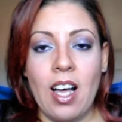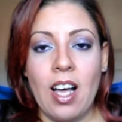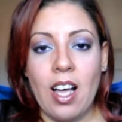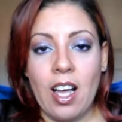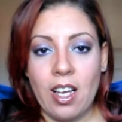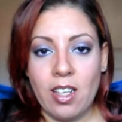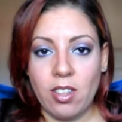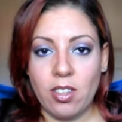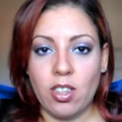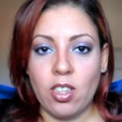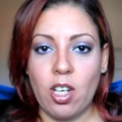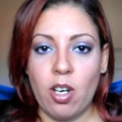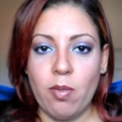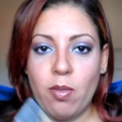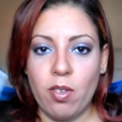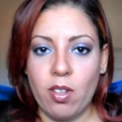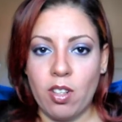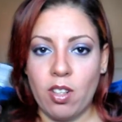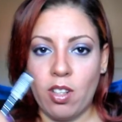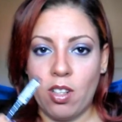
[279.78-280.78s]
And
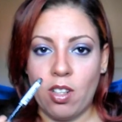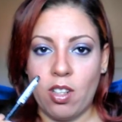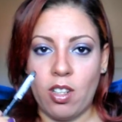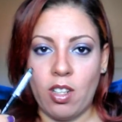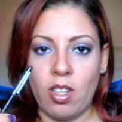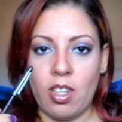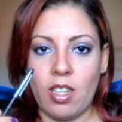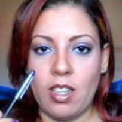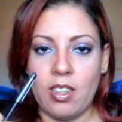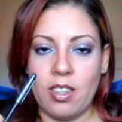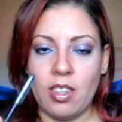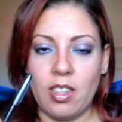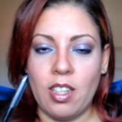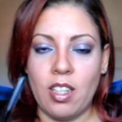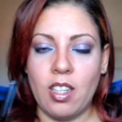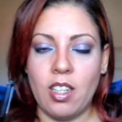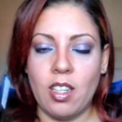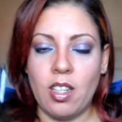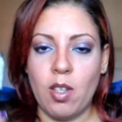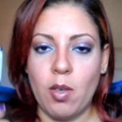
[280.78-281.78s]
on
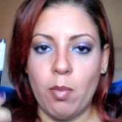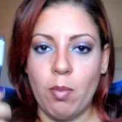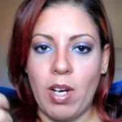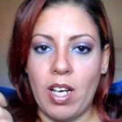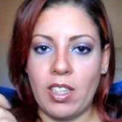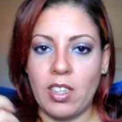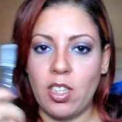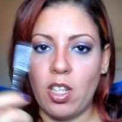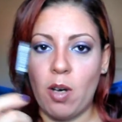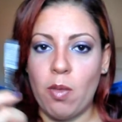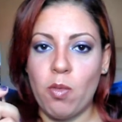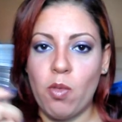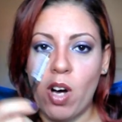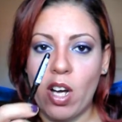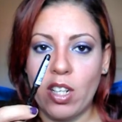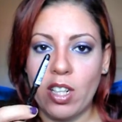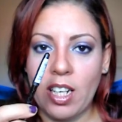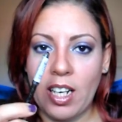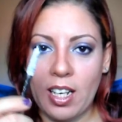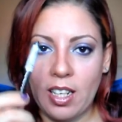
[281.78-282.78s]
my top
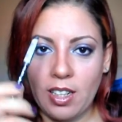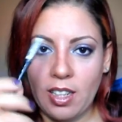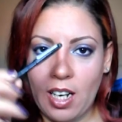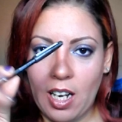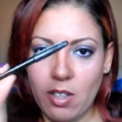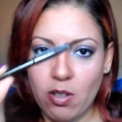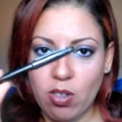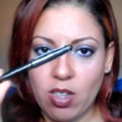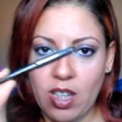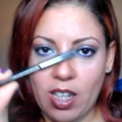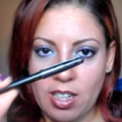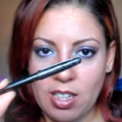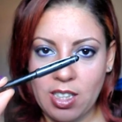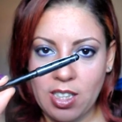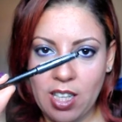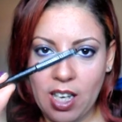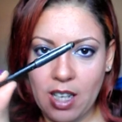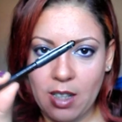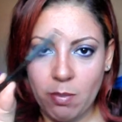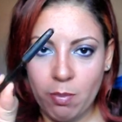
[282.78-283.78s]
waterline, I use
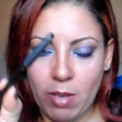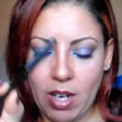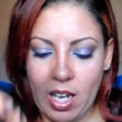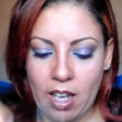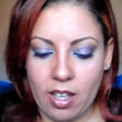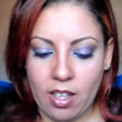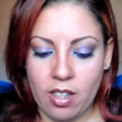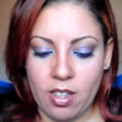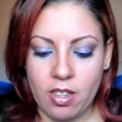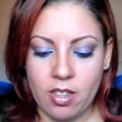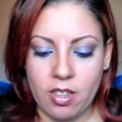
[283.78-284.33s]
Arisa in black.